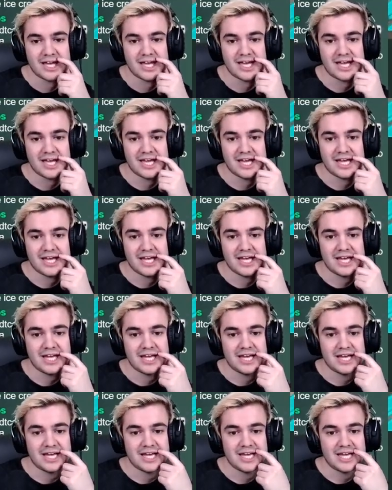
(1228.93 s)

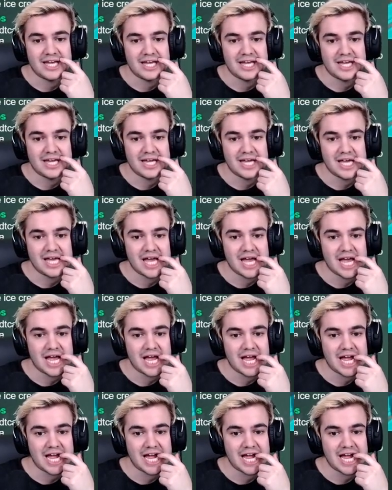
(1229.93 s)
[no speech]